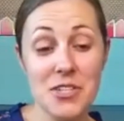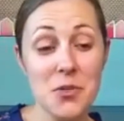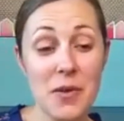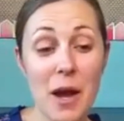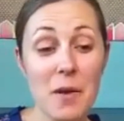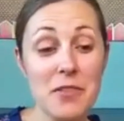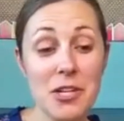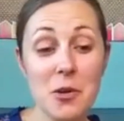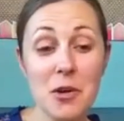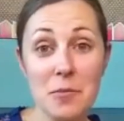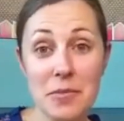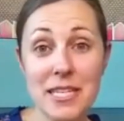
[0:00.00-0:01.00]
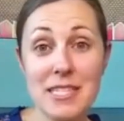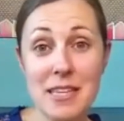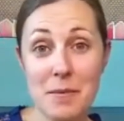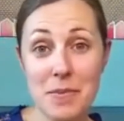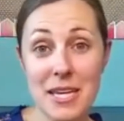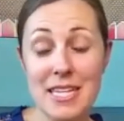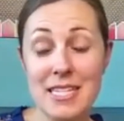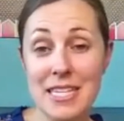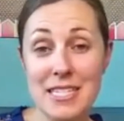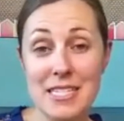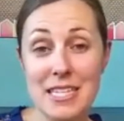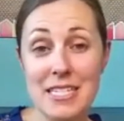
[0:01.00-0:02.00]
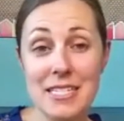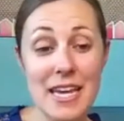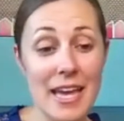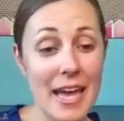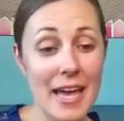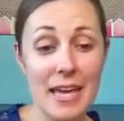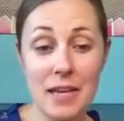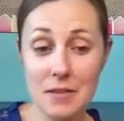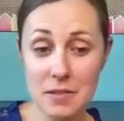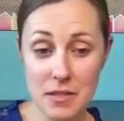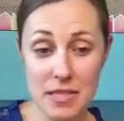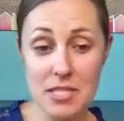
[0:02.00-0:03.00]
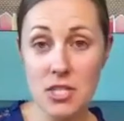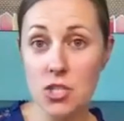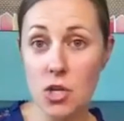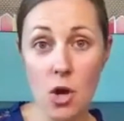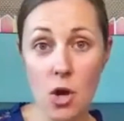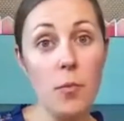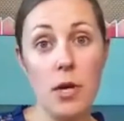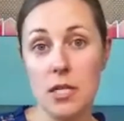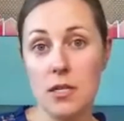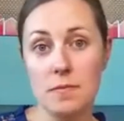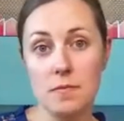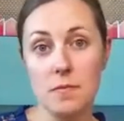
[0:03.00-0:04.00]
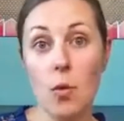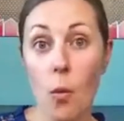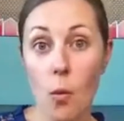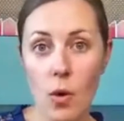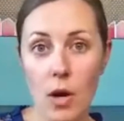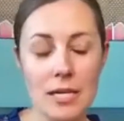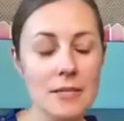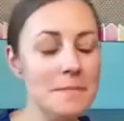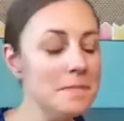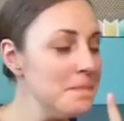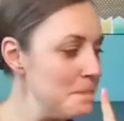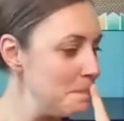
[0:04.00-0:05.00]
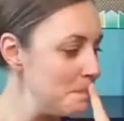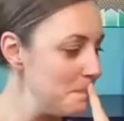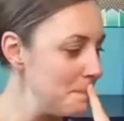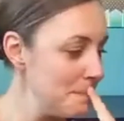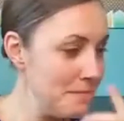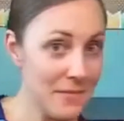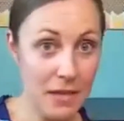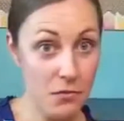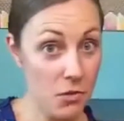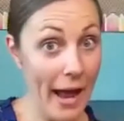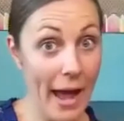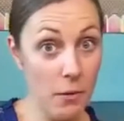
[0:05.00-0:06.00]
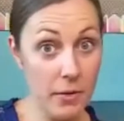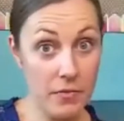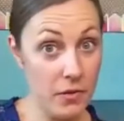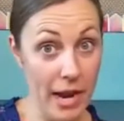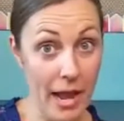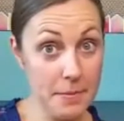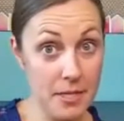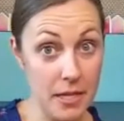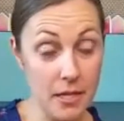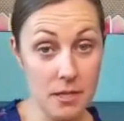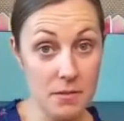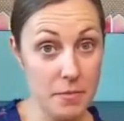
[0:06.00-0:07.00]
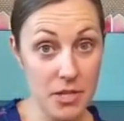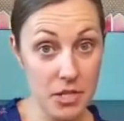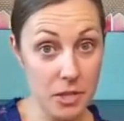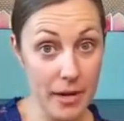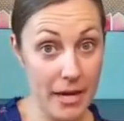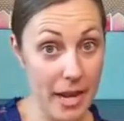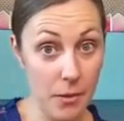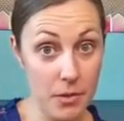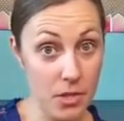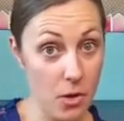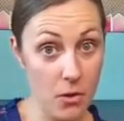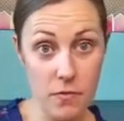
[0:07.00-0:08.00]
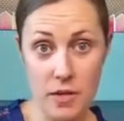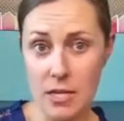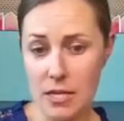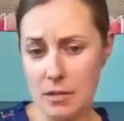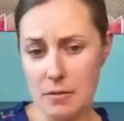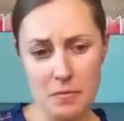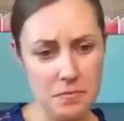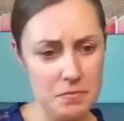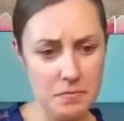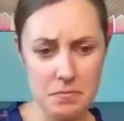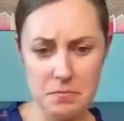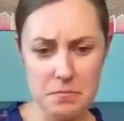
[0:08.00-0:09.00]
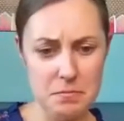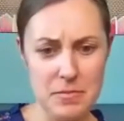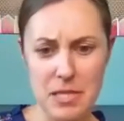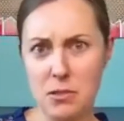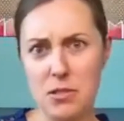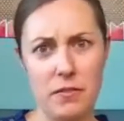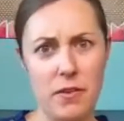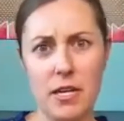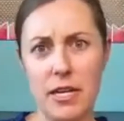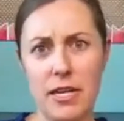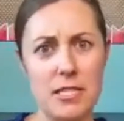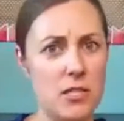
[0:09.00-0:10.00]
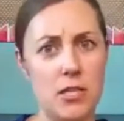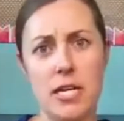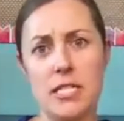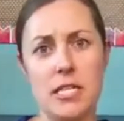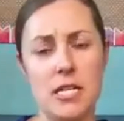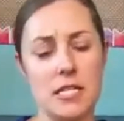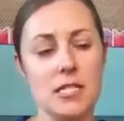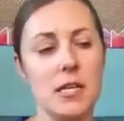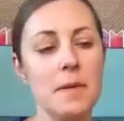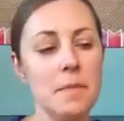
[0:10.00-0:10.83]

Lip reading: So now if they don't complete something, it's easy to say, hey, this is your homework. Or if they're out, if they're absent, especially right now with COVID and Delta variants and craziness,